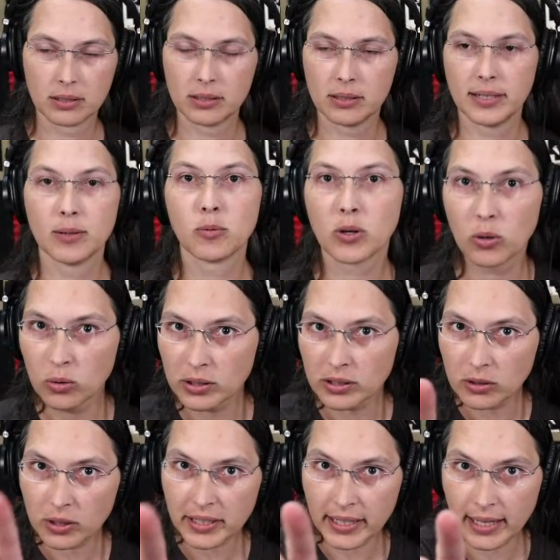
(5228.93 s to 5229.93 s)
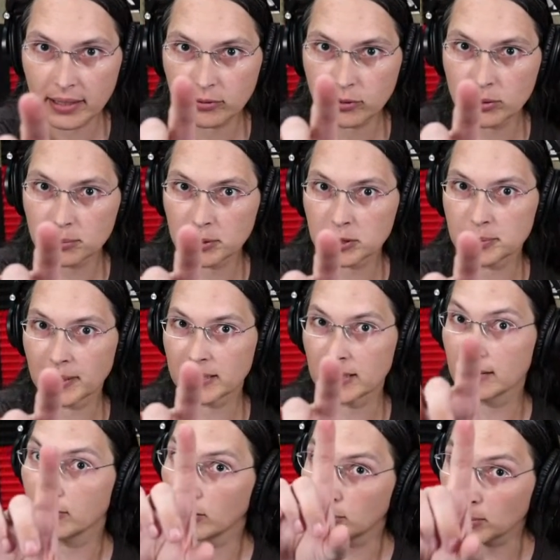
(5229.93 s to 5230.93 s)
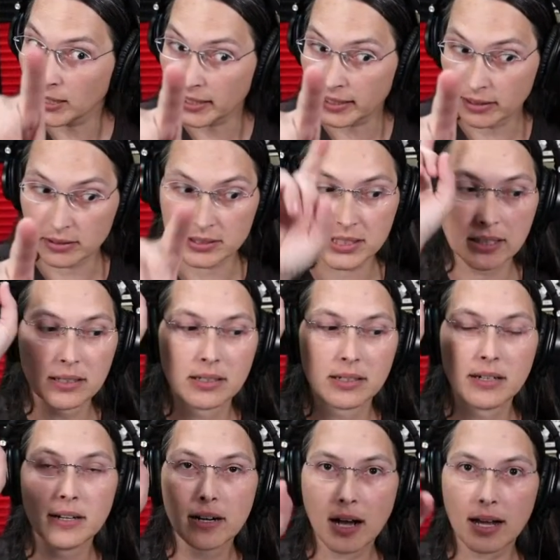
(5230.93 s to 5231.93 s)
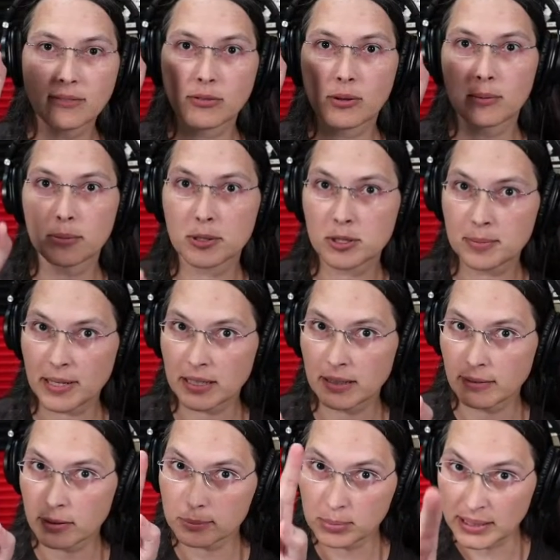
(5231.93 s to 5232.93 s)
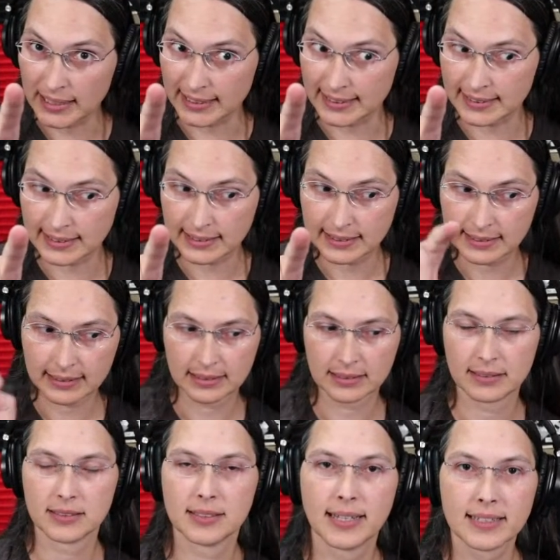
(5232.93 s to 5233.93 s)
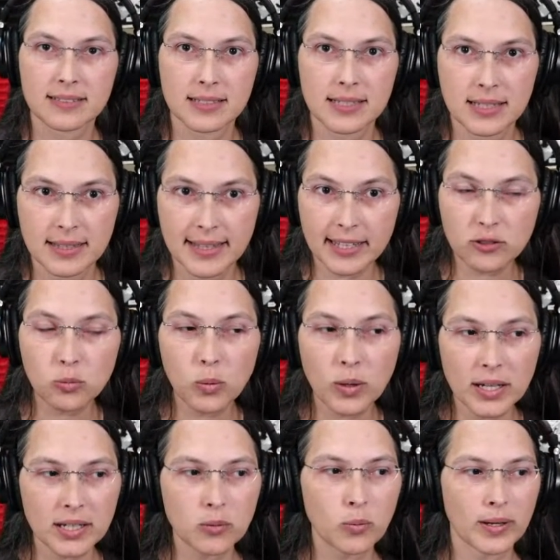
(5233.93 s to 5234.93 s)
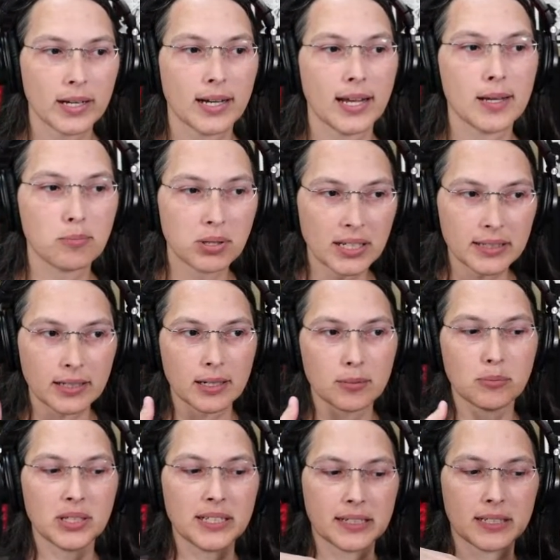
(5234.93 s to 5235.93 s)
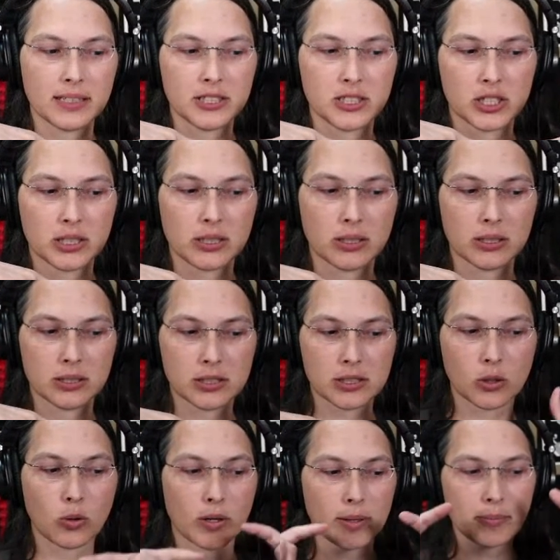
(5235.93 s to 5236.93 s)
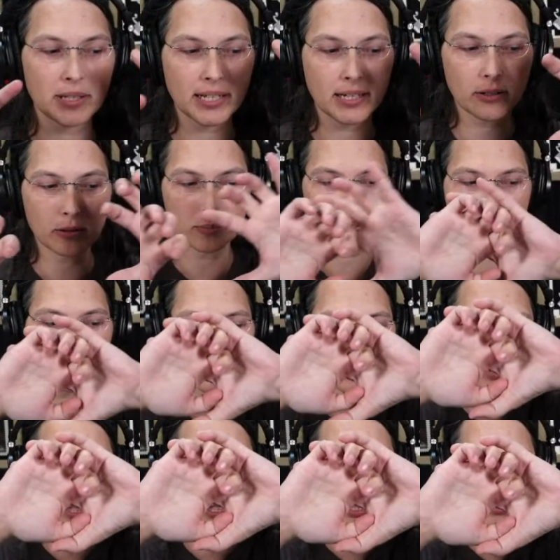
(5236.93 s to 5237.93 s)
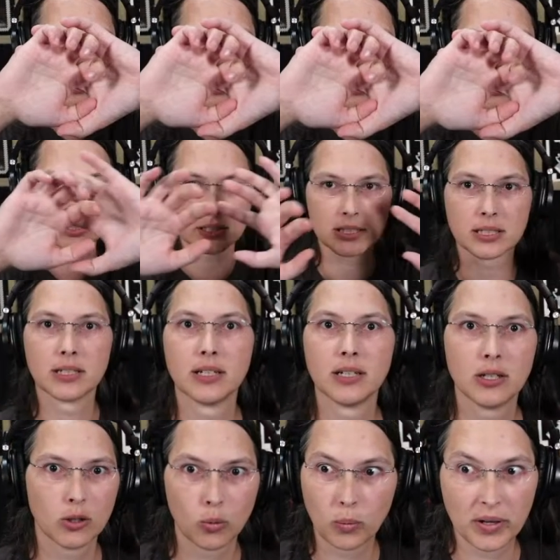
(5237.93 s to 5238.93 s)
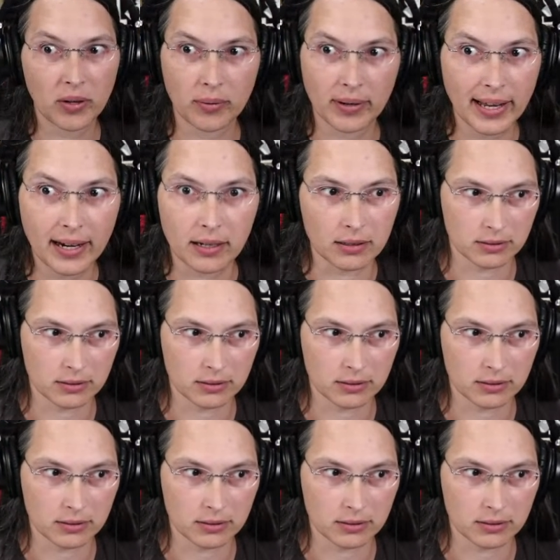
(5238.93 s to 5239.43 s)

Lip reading: And we're only looking at it from the perspective of the players, not from the perspective of the bullets. So that's why when a bullet and bullet collision occurs, or a player and player collision occurs, we don't care.